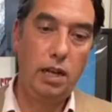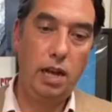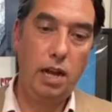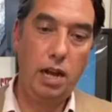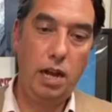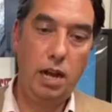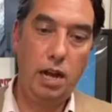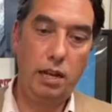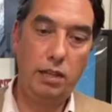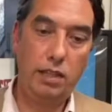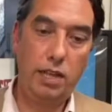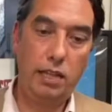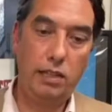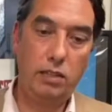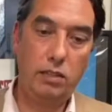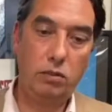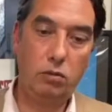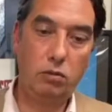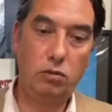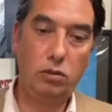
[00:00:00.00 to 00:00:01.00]
then
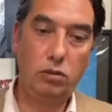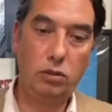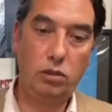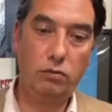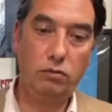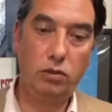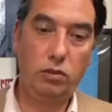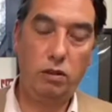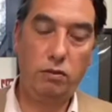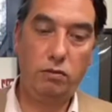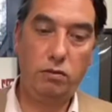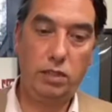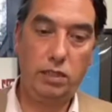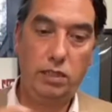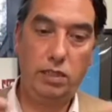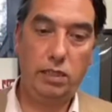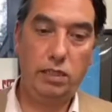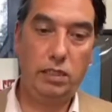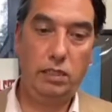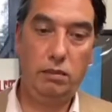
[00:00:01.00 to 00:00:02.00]
there's all sorts of software
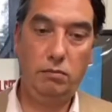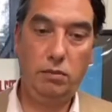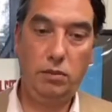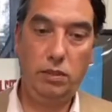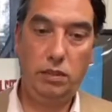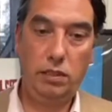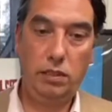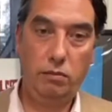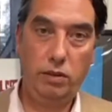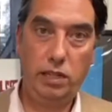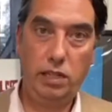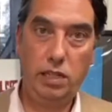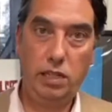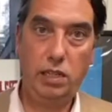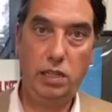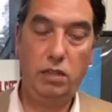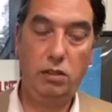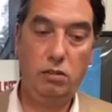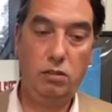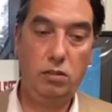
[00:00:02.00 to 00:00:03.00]
systems that we
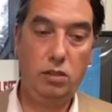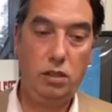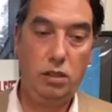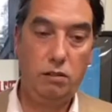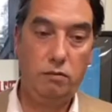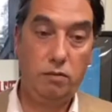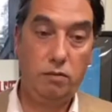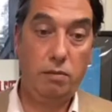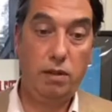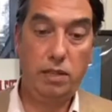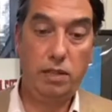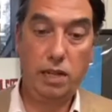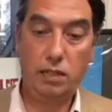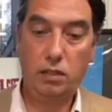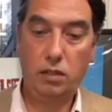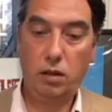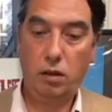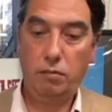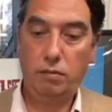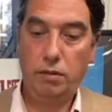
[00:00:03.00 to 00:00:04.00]
could use from our
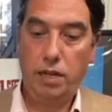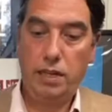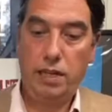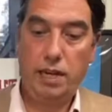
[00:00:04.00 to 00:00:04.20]
desktop,